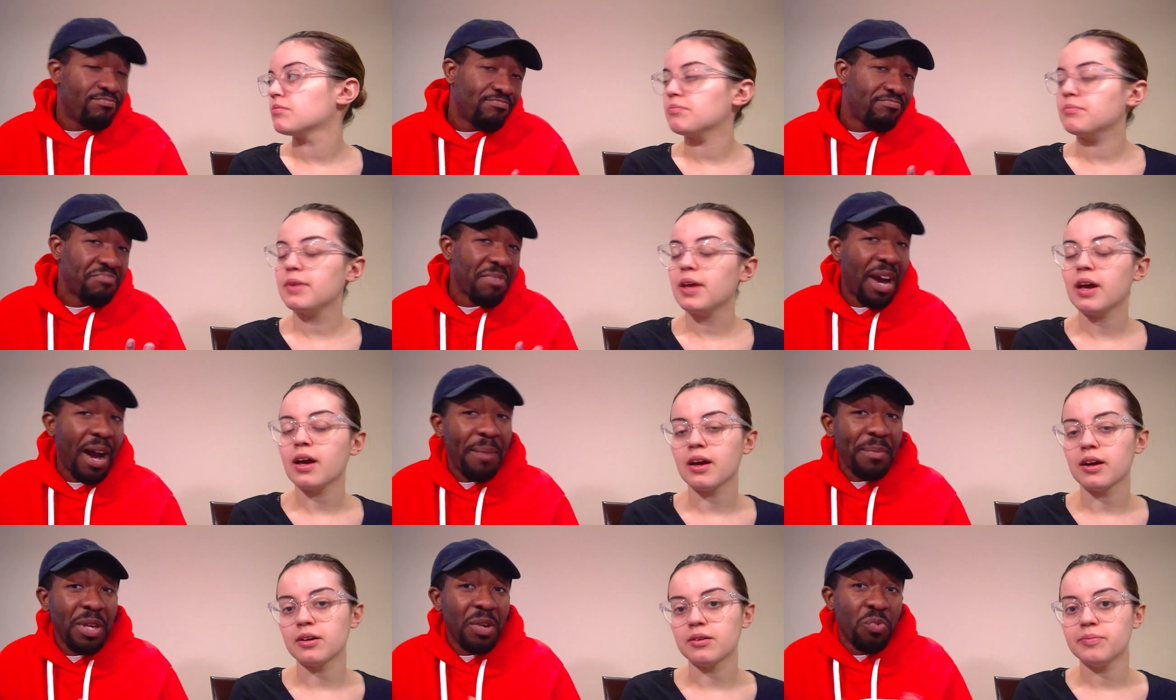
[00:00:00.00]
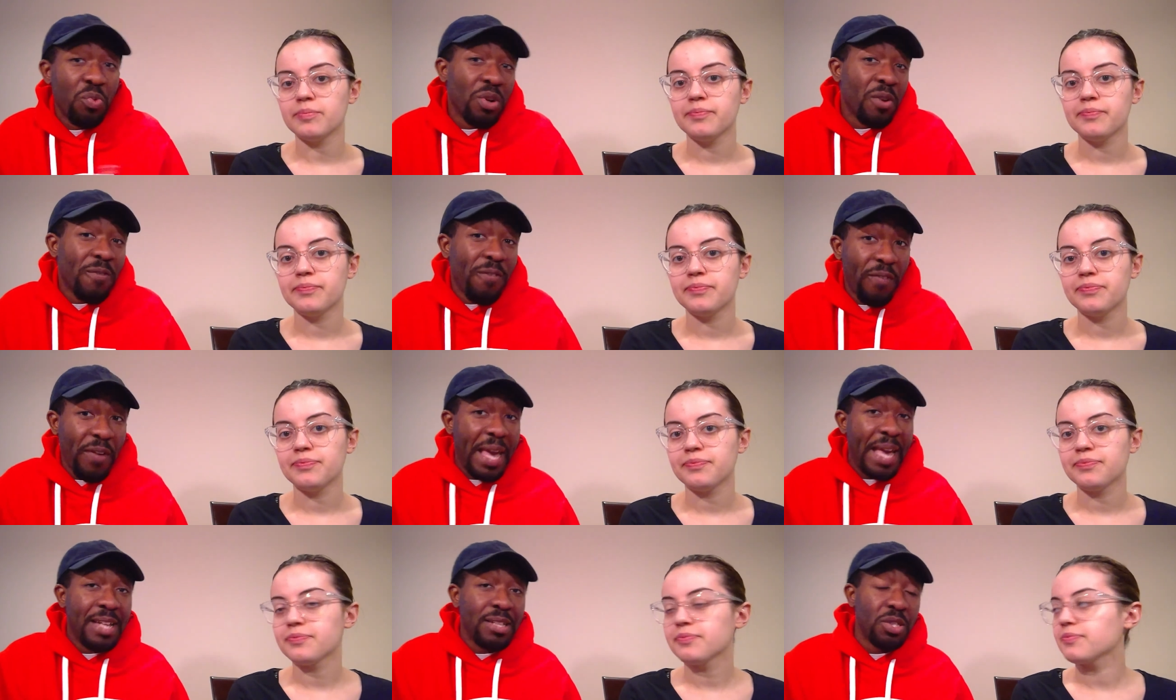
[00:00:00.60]
Speaker 1: Yeah. I mean, we're
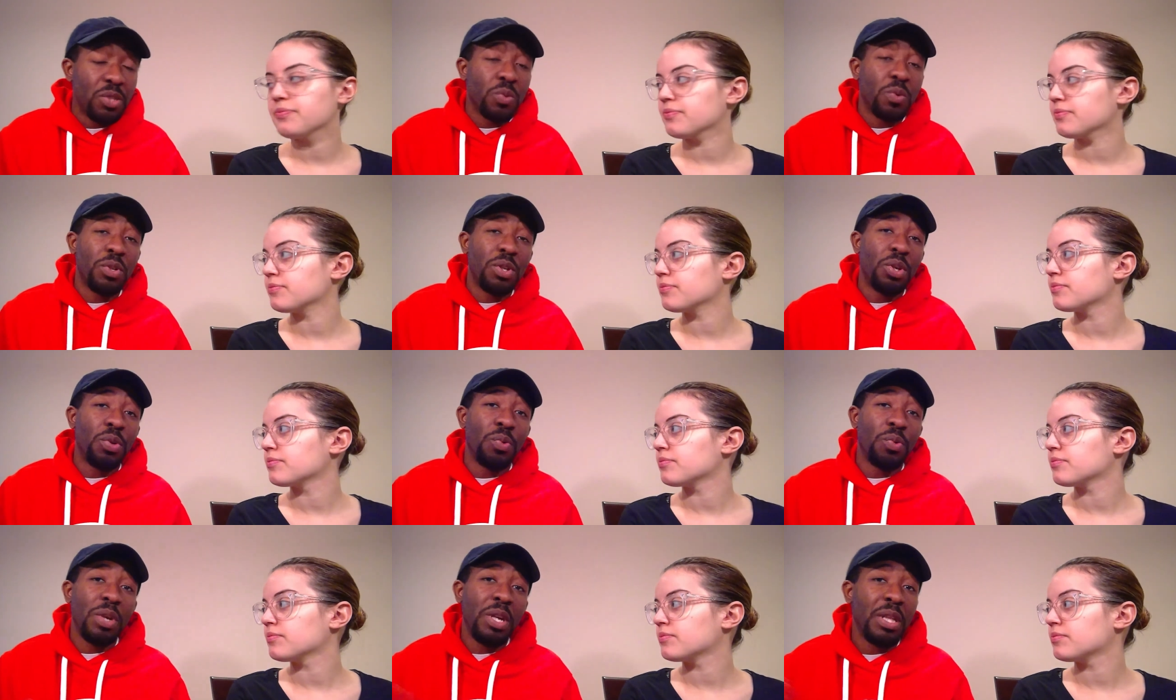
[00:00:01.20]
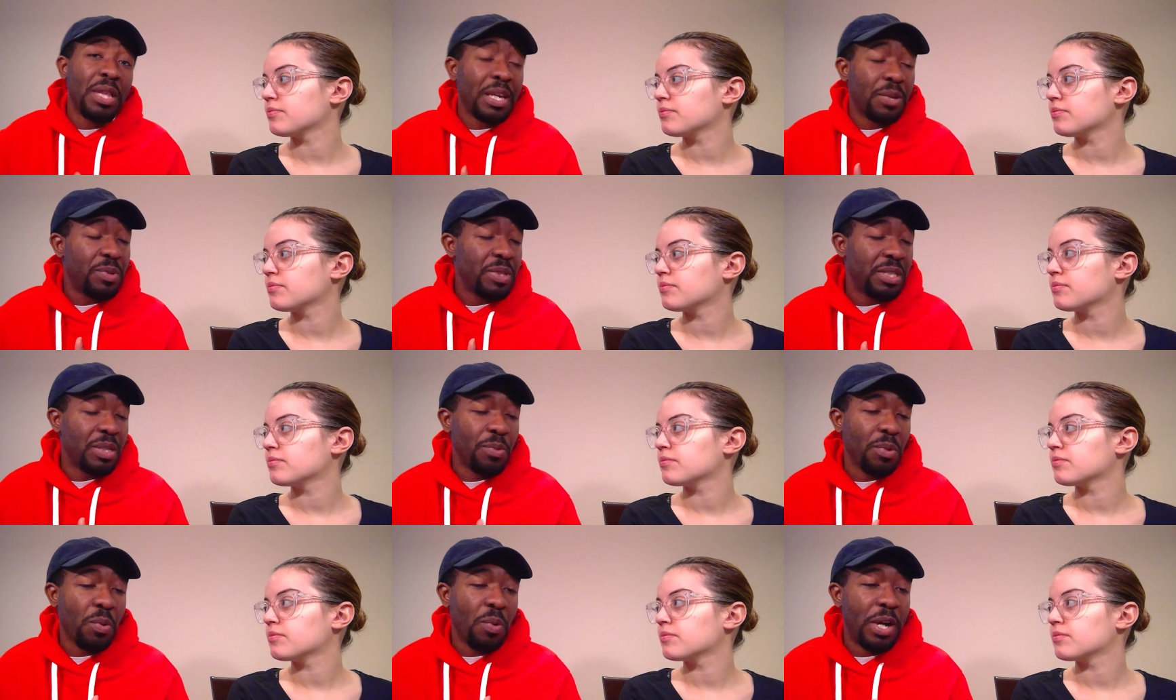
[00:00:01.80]
fans to a degree. Like we
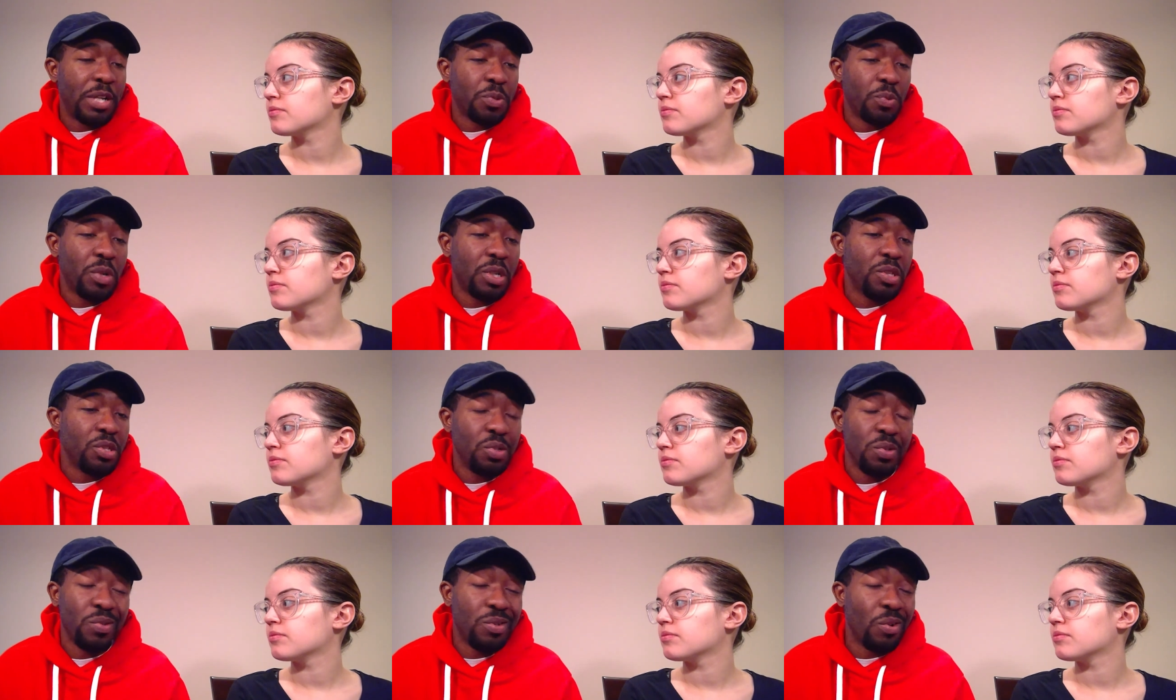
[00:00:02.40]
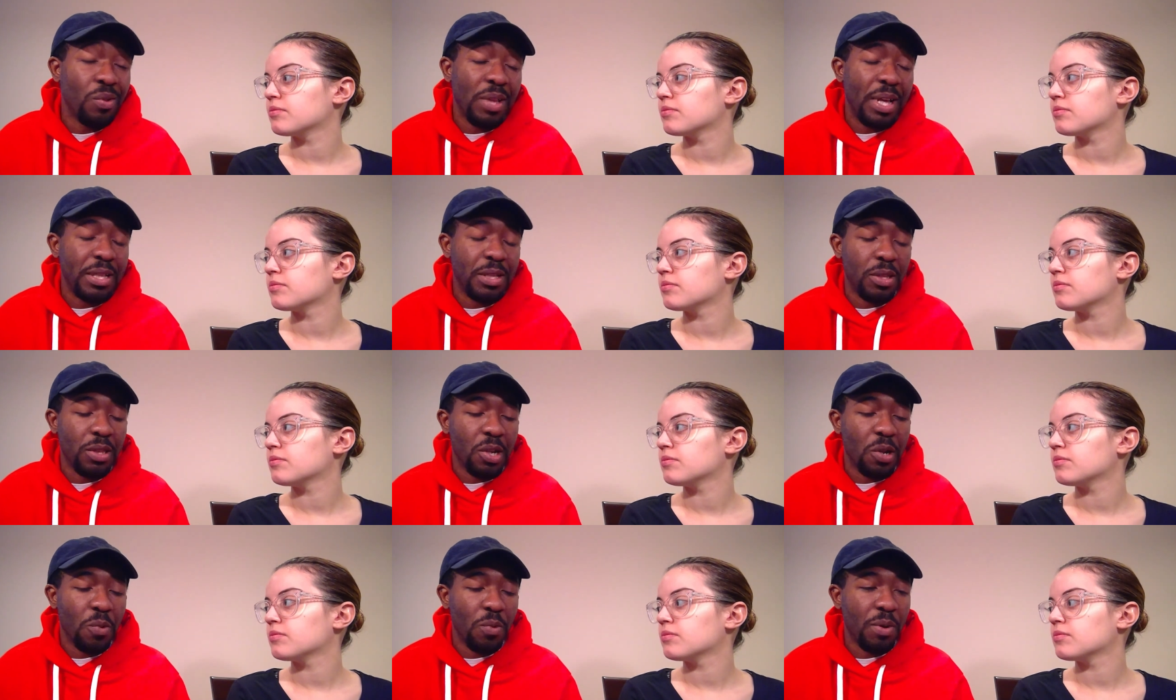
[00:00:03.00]
said, we watch one and two. Don't like the
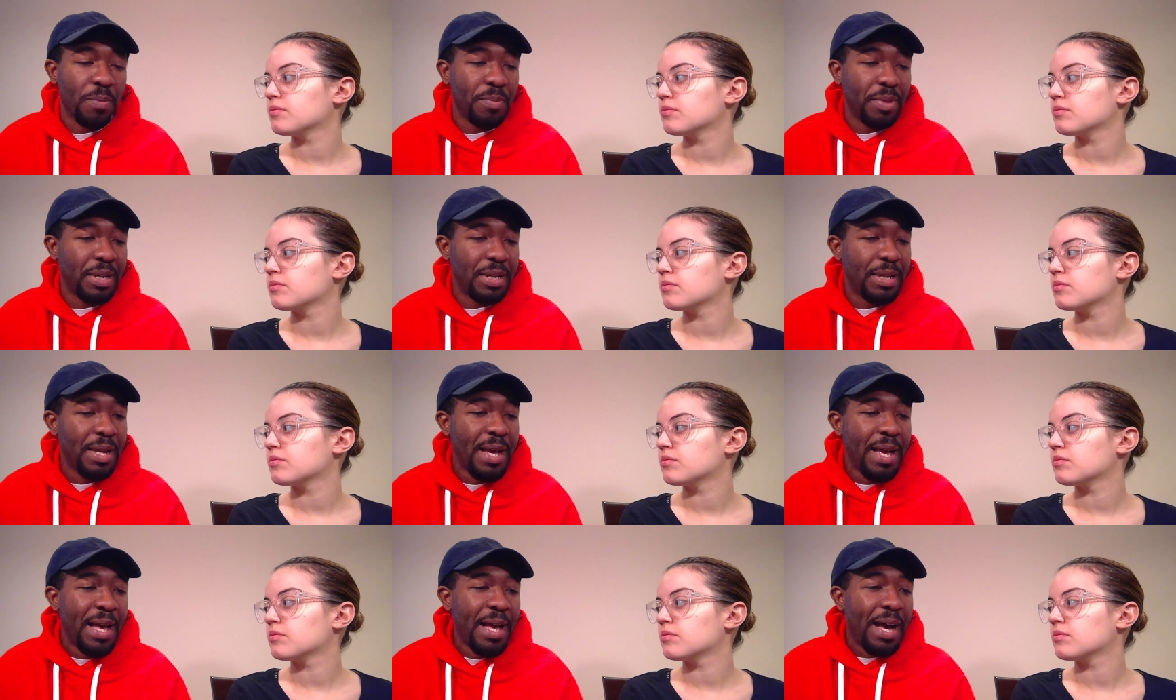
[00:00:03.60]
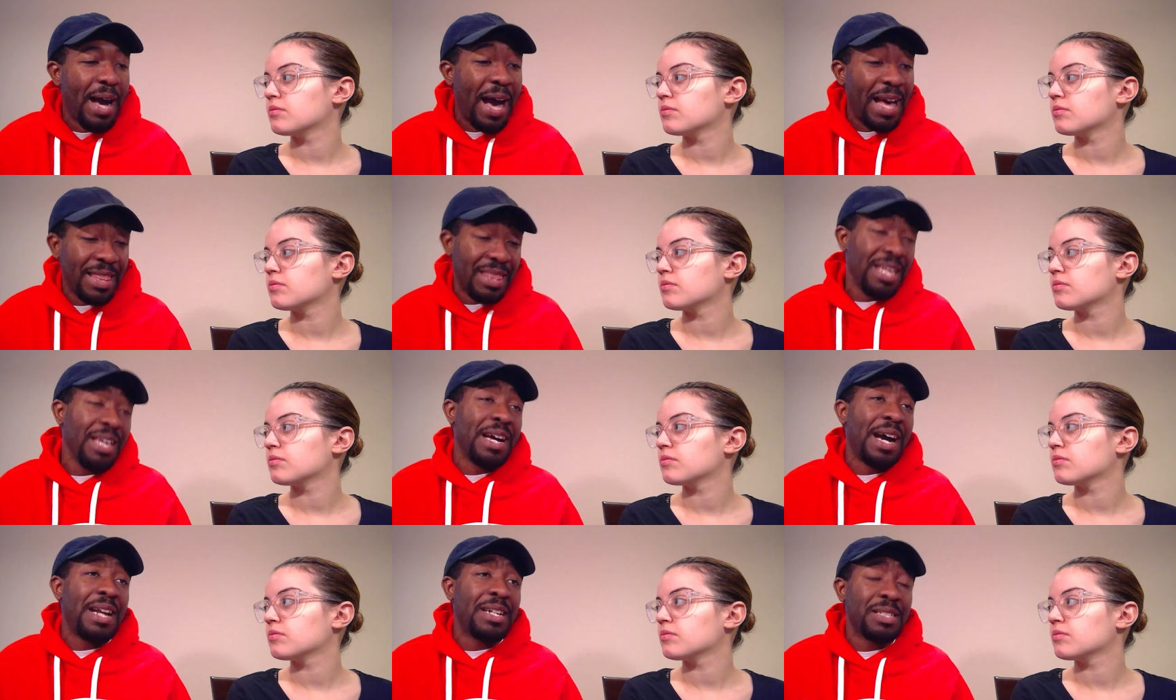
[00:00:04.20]
third one, but I
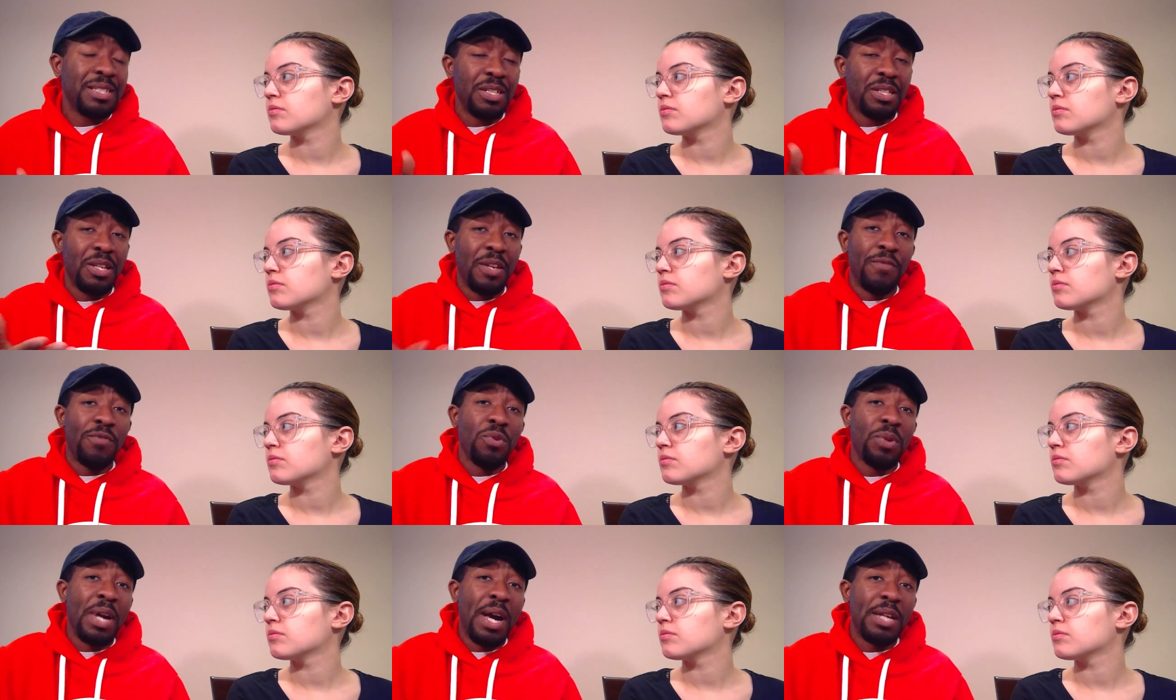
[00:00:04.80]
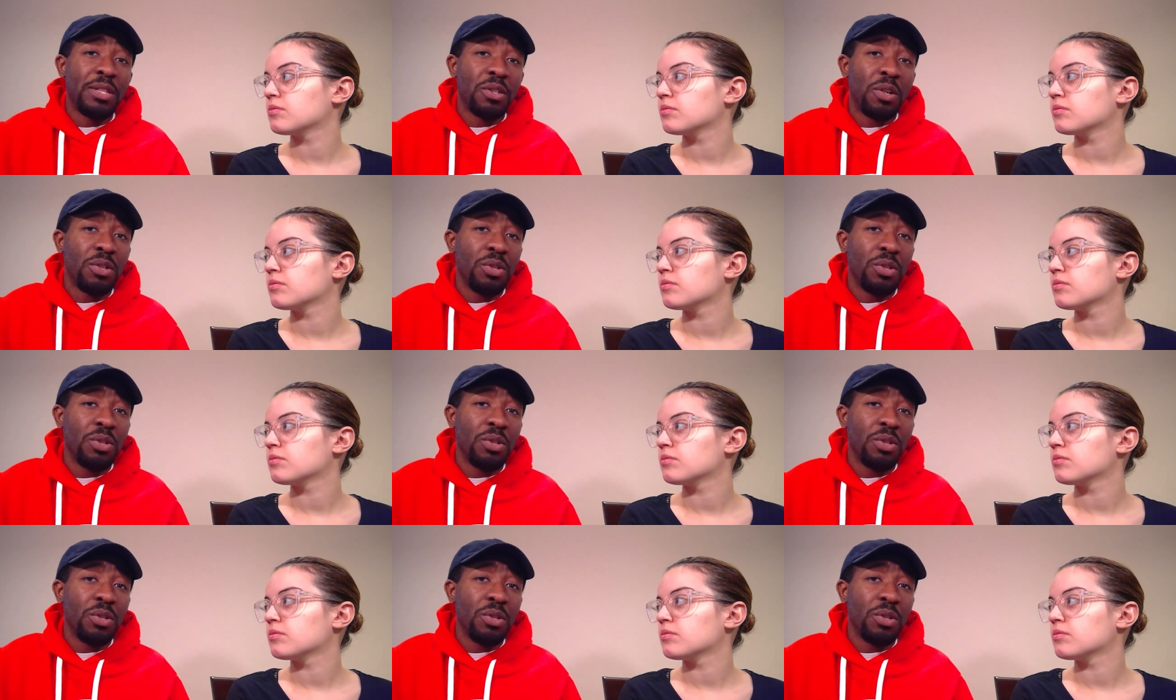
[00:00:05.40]
think honestly, if you guys are